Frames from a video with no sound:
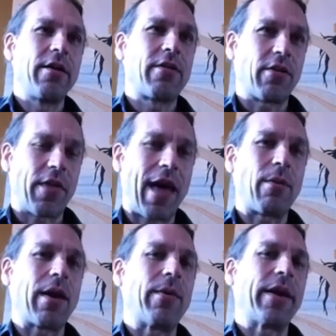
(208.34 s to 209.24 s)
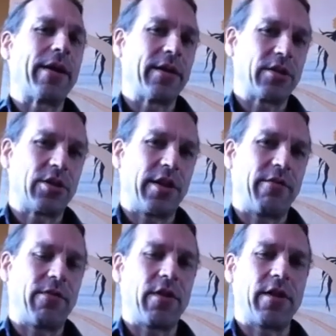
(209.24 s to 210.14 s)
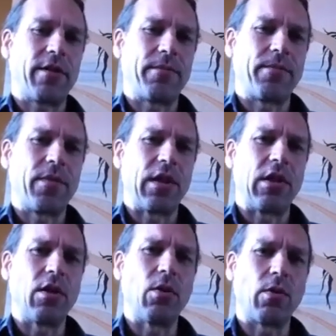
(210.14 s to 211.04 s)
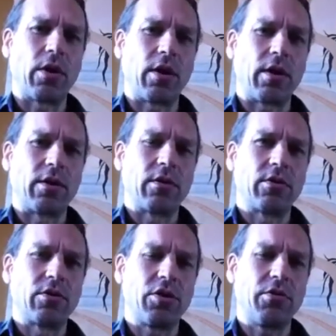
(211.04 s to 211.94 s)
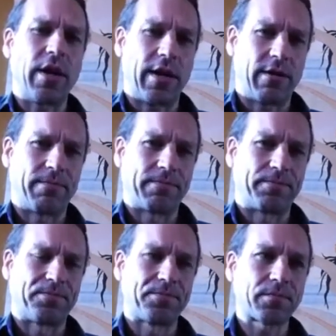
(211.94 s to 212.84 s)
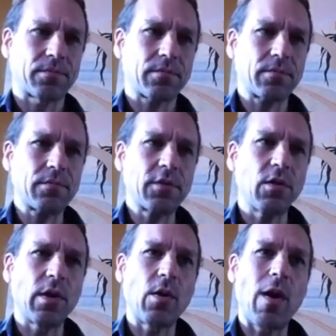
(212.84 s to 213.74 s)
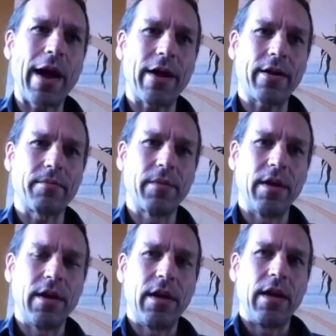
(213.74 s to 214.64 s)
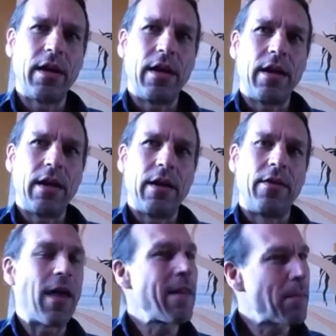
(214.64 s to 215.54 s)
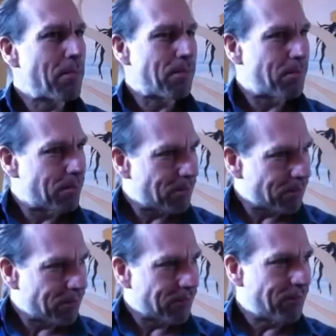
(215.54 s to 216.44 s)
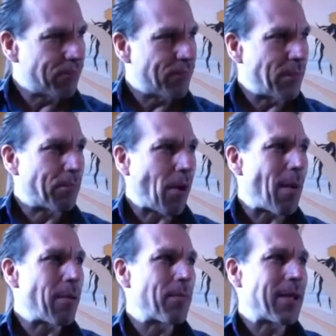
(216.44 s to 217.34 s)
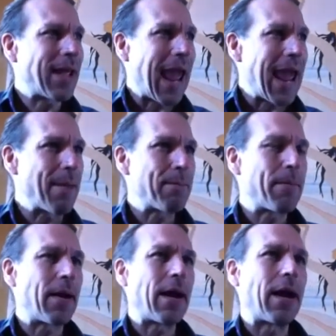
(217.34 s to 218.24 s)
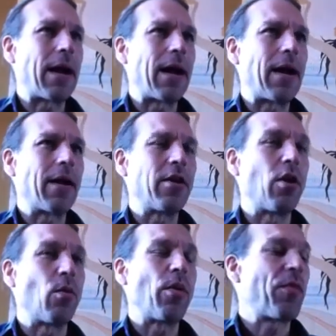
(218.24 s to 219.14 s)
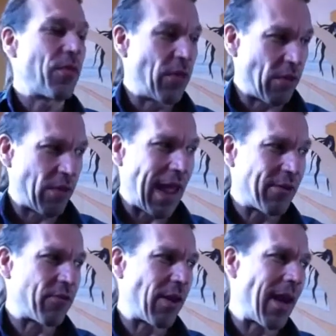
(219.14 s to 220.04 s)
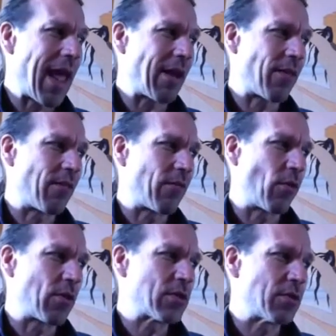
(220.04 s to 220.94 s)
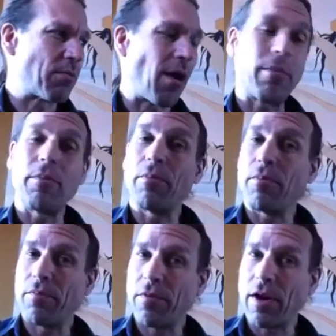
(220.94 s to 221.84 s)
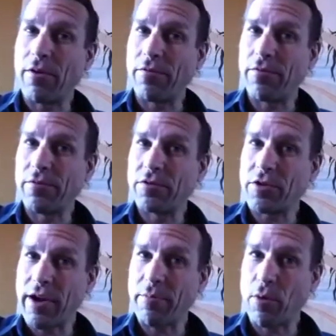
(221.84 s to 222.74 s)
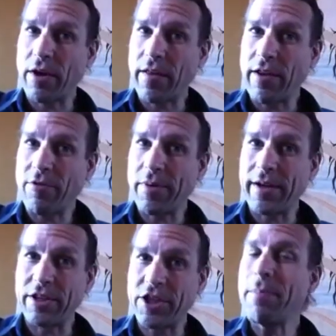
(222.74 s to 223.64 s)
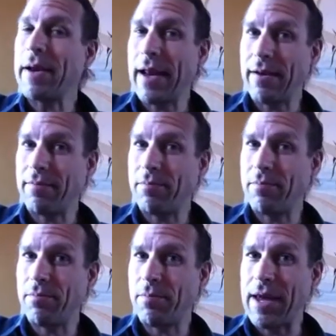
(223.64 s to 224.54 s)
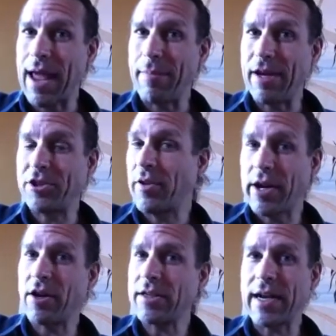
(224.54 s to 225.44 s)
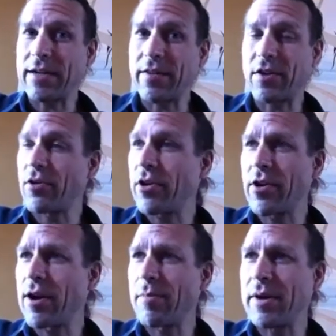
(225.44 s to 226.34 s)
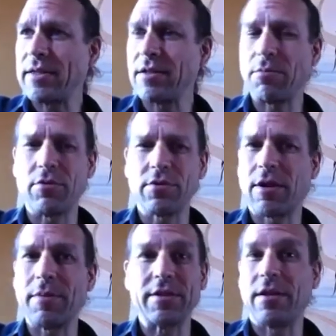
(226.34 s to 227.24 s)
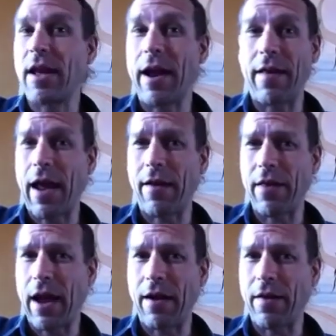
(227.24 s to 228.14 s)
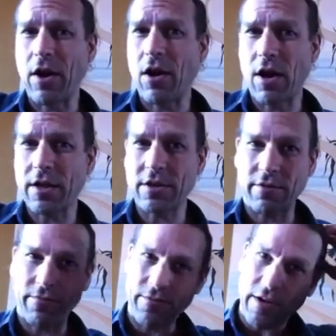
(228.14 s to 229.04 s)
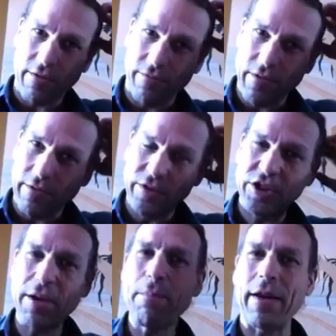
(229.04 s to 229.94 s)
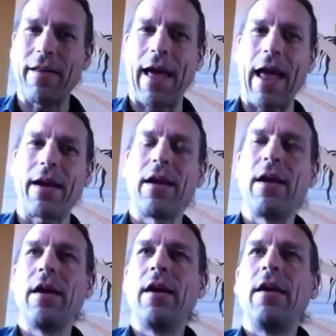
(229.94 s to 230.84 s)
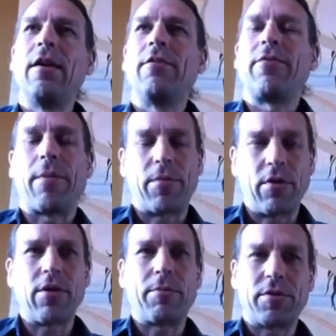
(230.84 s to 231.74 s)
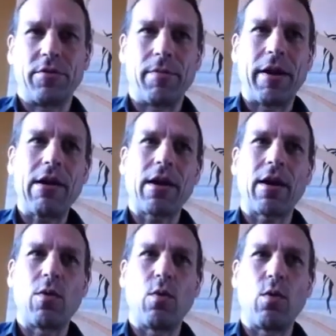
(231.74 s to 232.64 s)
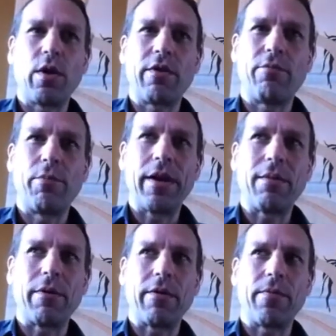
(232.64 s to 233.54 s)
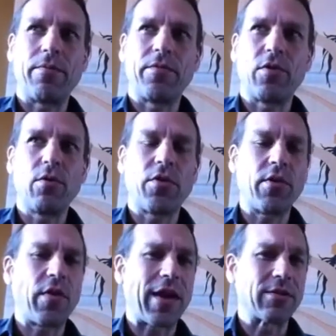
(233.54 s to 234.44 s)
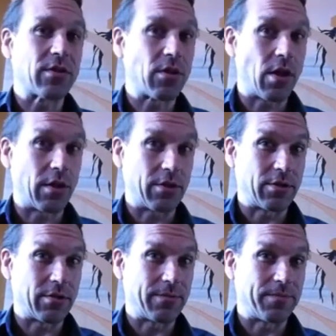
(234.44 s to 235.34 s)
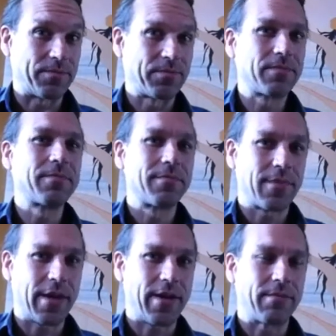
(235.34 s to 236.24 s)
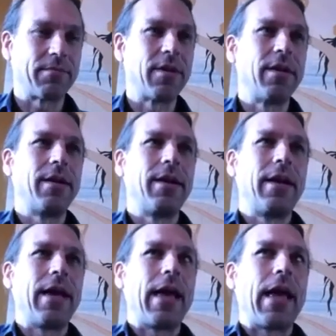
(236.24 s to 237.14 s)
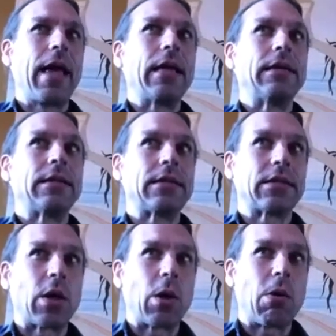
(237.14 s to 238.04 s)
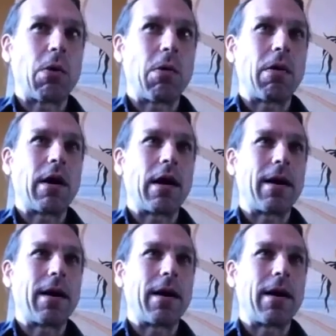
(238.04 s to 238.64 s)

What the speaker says: So that way we can achieve the lower tuning required. Then the problem came, with this extra length, of course, the problem of transporting the instrument and shipping it became an issue. I contacted the courier companies and the postal companies, and the cost of shipping that from Europe to America would have been about $2,000 or $3,000. Yeah. So